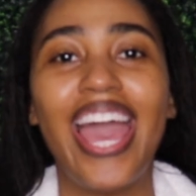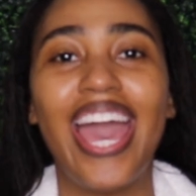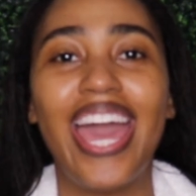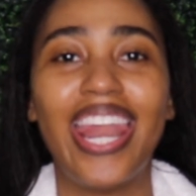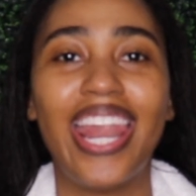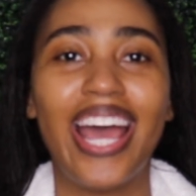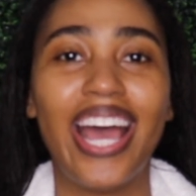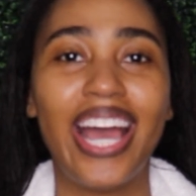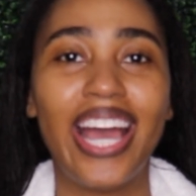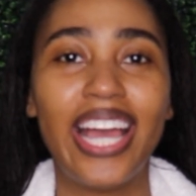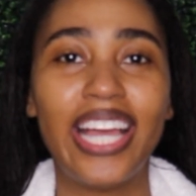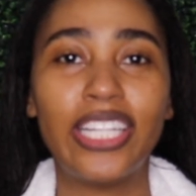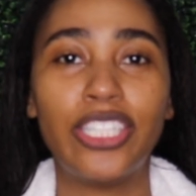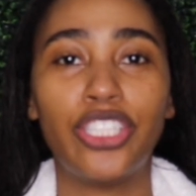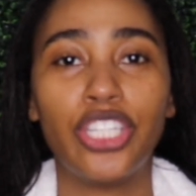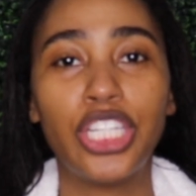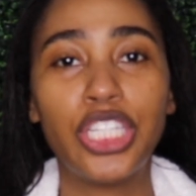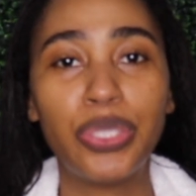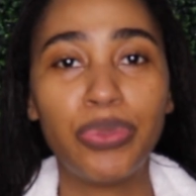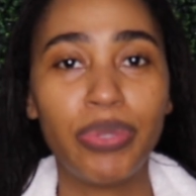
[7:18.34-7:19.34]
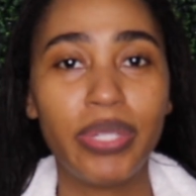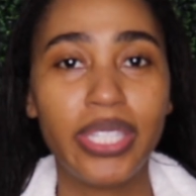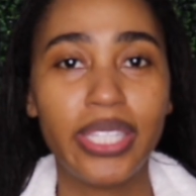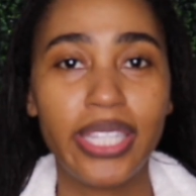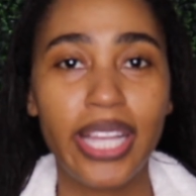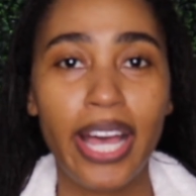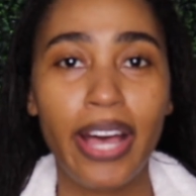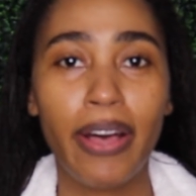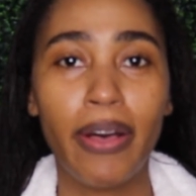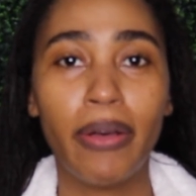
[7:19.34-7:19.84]
and I just rinsed
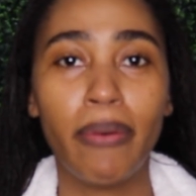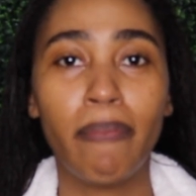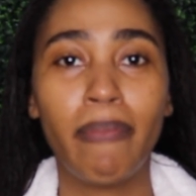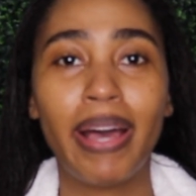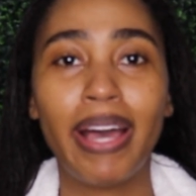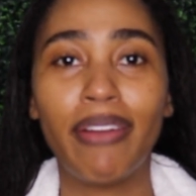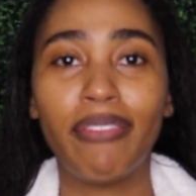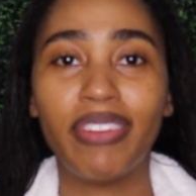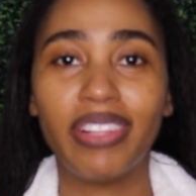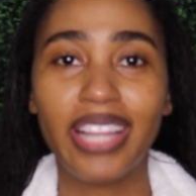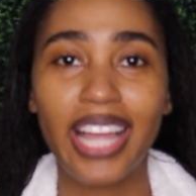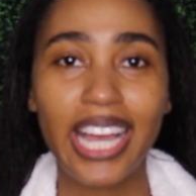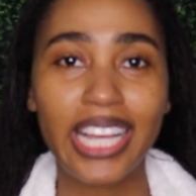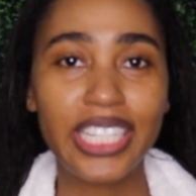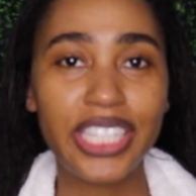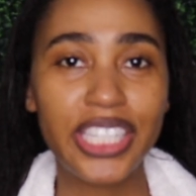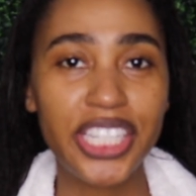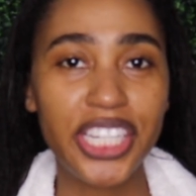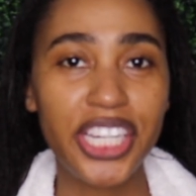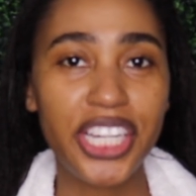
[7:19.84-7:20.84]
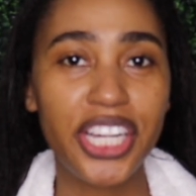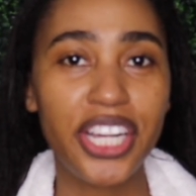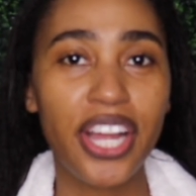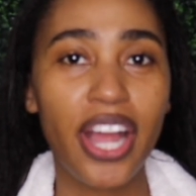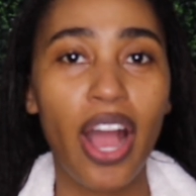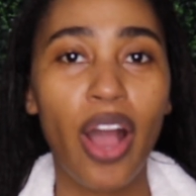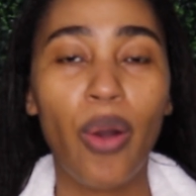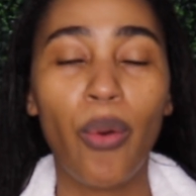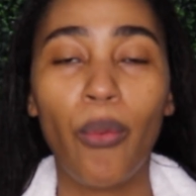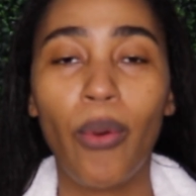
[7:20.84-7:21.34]
out my relaxer.
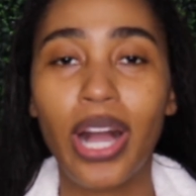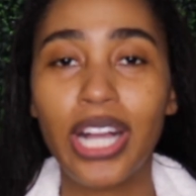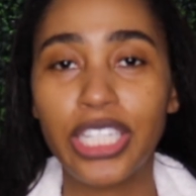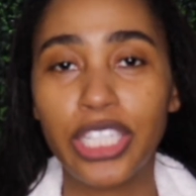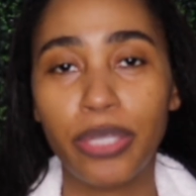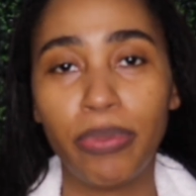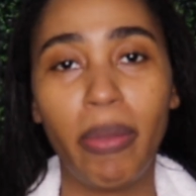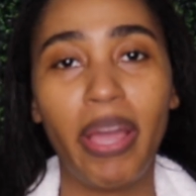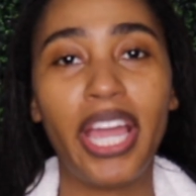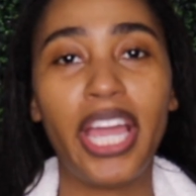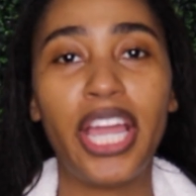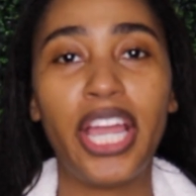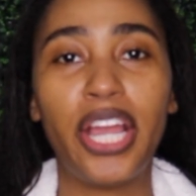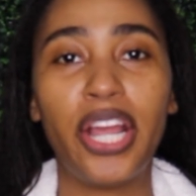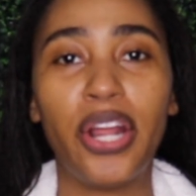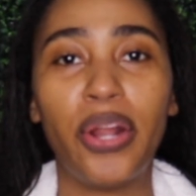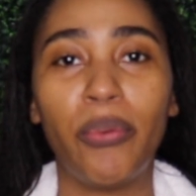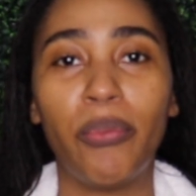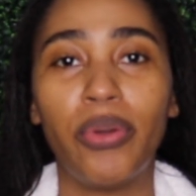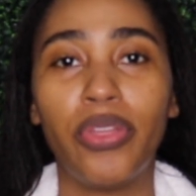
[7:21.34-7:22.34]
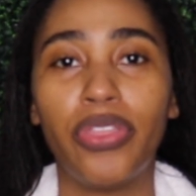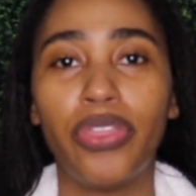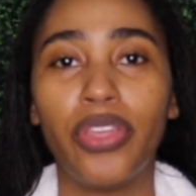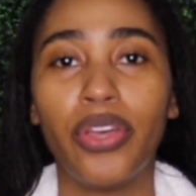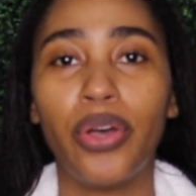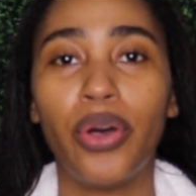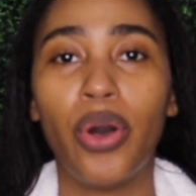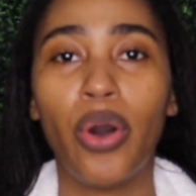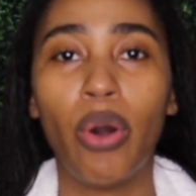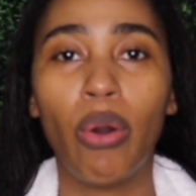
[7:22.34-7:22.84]
I washed my hair with
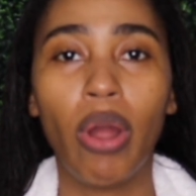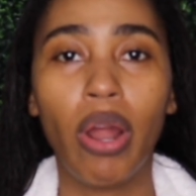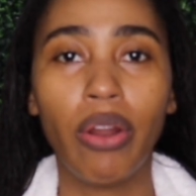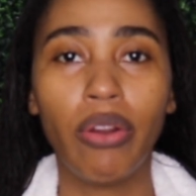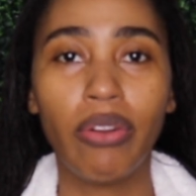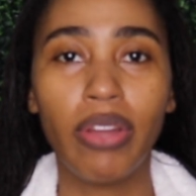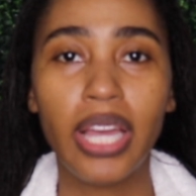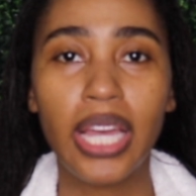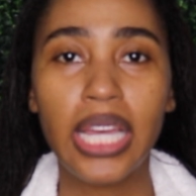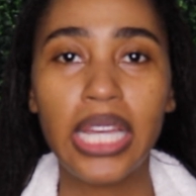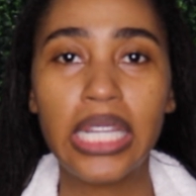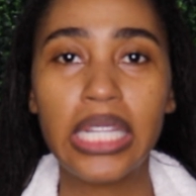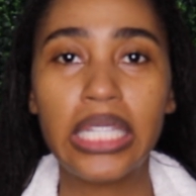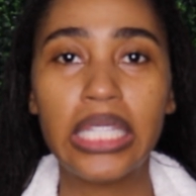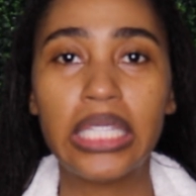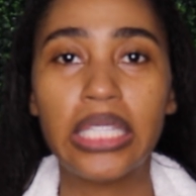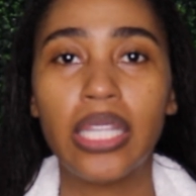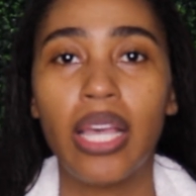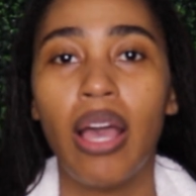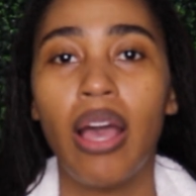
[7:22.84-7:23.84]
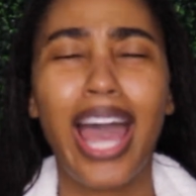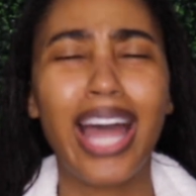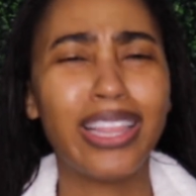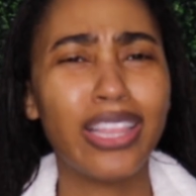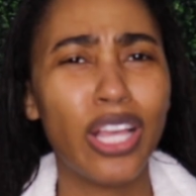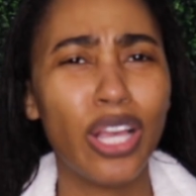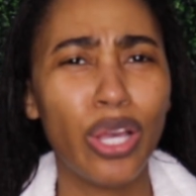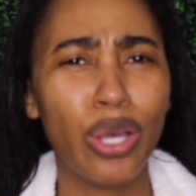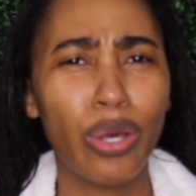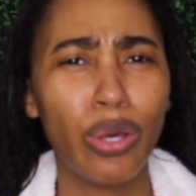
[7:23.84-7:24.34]
the ORS
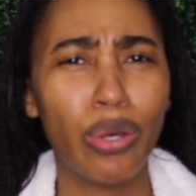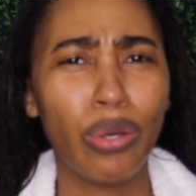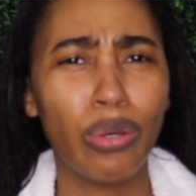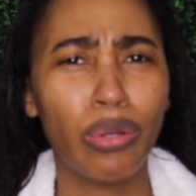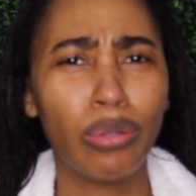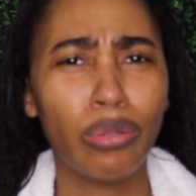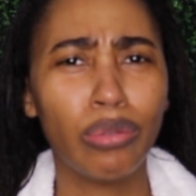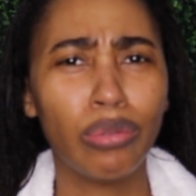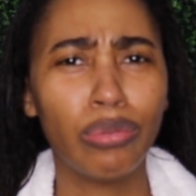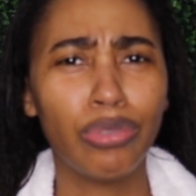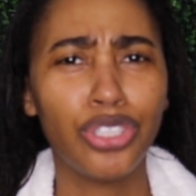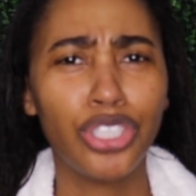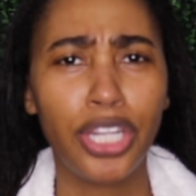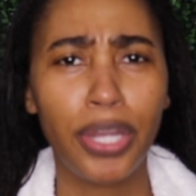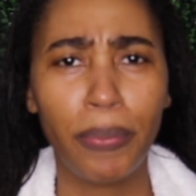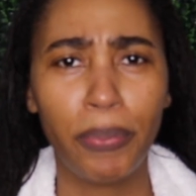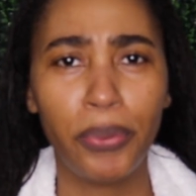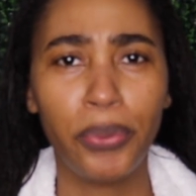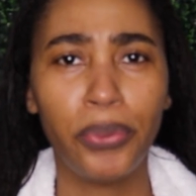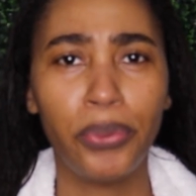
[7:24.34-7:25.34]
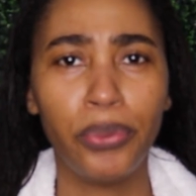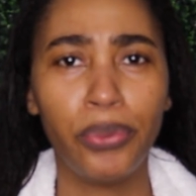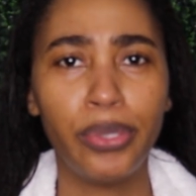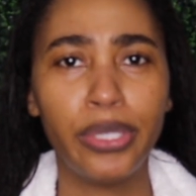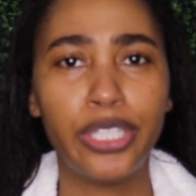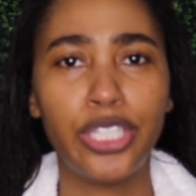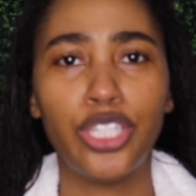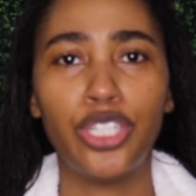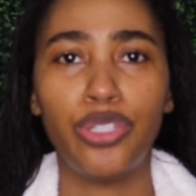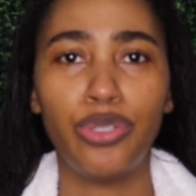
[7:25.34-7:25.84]
Aloe shampoo
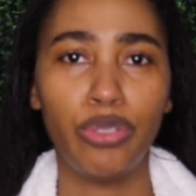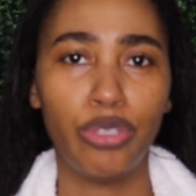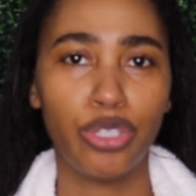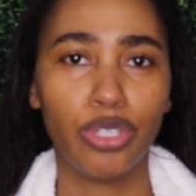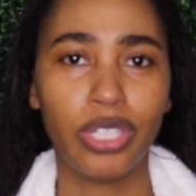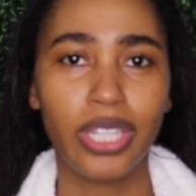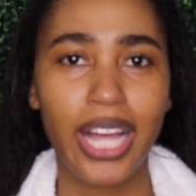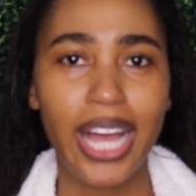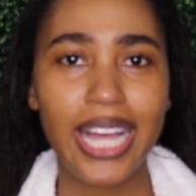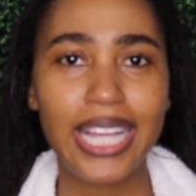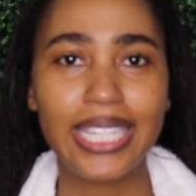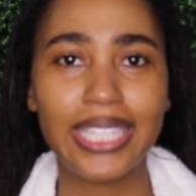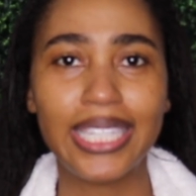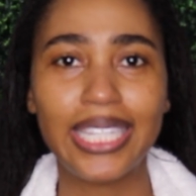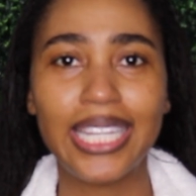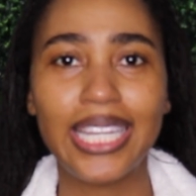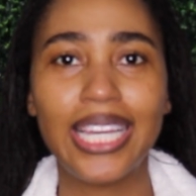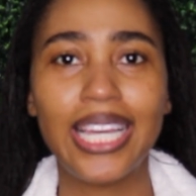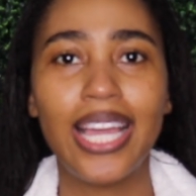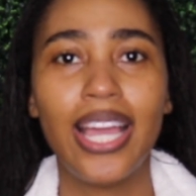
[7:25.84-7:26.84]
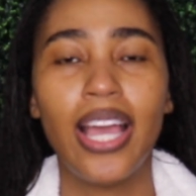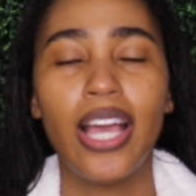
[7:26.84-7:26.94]
to neutralize it.